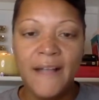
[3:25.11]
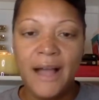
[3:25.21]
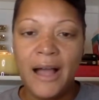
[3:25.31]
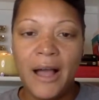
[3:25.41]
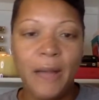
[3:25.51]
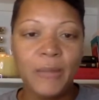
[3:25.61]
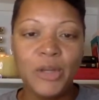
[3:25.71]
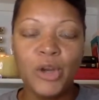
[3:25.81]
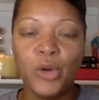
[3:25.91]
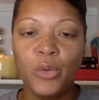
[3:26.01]

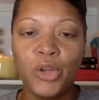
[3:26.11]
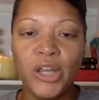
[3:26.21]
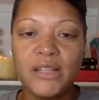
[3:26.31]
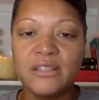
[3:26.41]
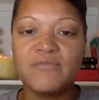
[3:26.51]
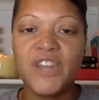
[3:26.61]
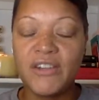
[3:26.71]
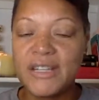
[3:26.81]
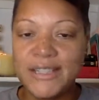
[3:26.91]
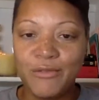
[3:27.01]
It's
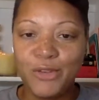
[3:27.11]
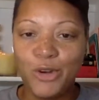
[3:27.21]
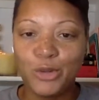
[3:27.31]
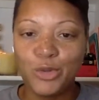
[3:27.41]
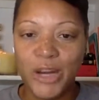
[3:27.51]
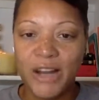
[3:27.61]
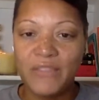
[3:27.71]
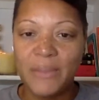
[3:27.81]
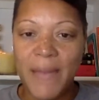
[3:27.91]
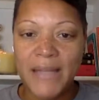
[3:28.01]
very difficult right off
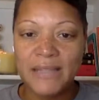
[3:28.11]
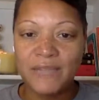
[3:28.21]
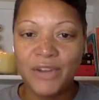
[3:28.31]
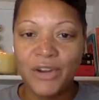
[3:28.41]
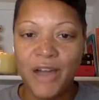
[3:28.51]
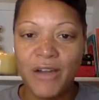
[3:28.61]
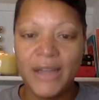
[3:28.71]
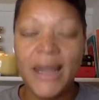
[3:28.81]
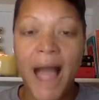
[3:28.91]
the bat to figure out an